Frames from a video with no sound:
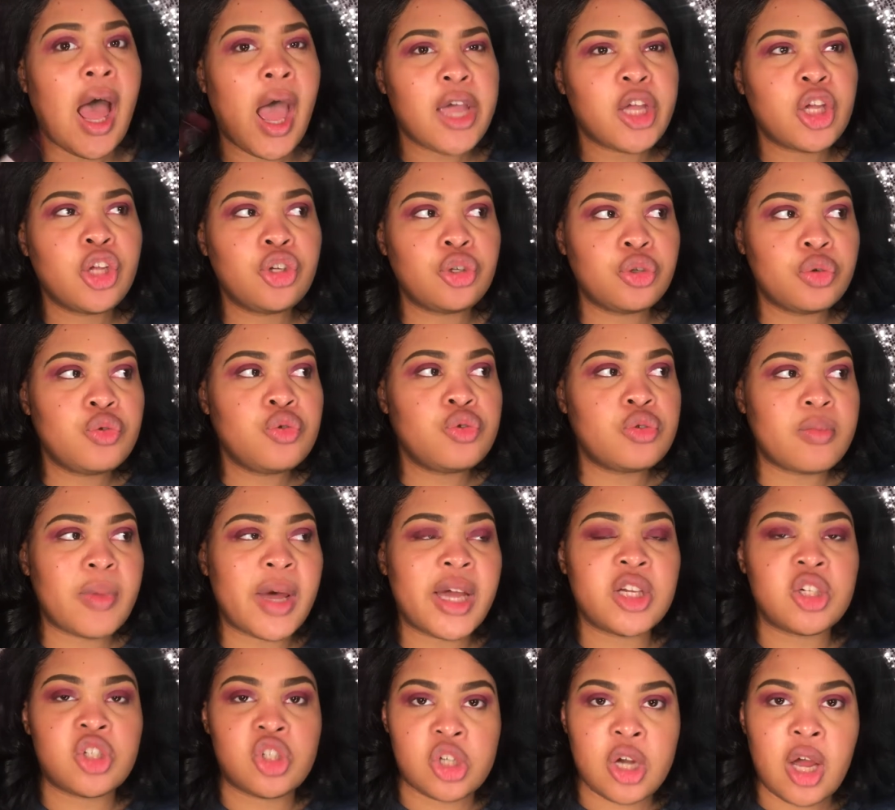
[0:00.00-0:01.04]
I could lose
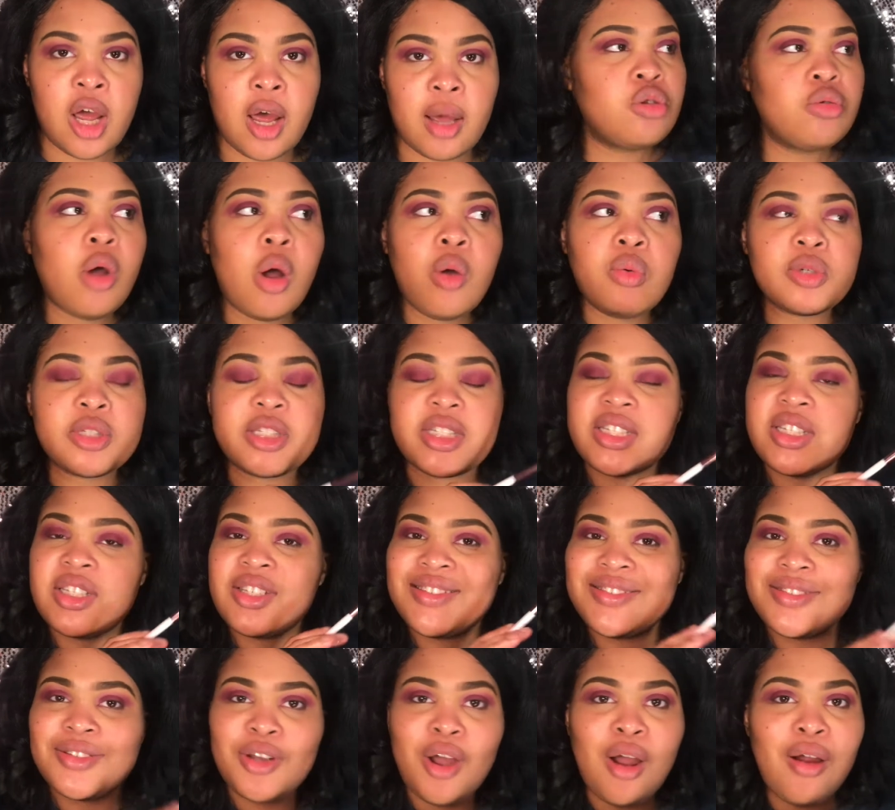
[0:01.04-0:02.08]
my job. You don't
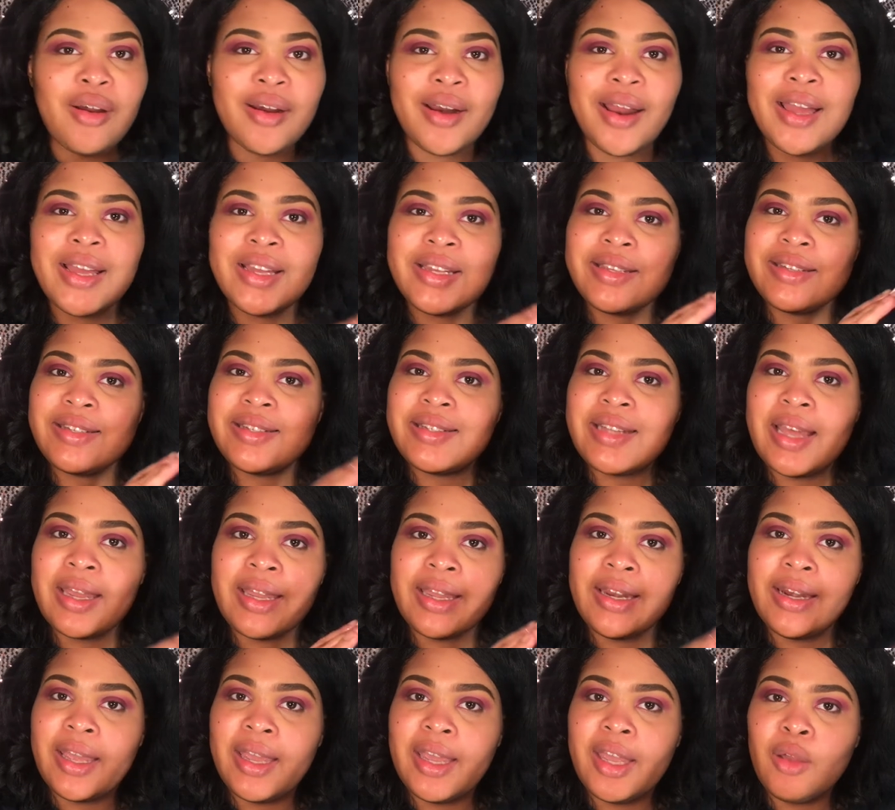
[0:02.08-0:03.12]
start
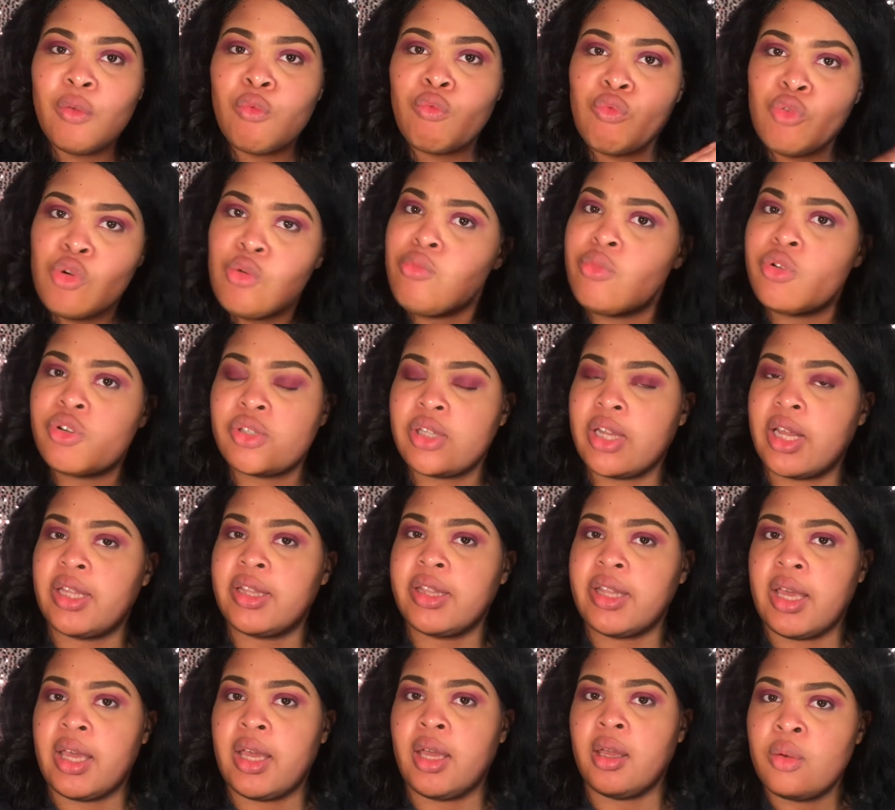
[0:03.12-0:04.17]
secondhand rumors
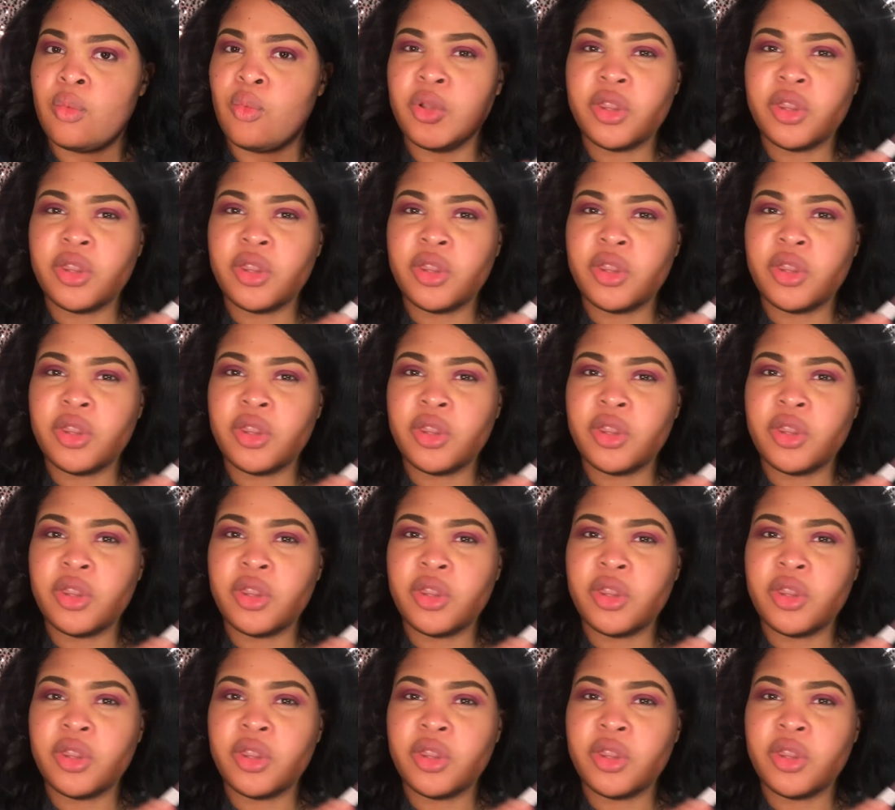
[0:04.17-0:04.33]
like that.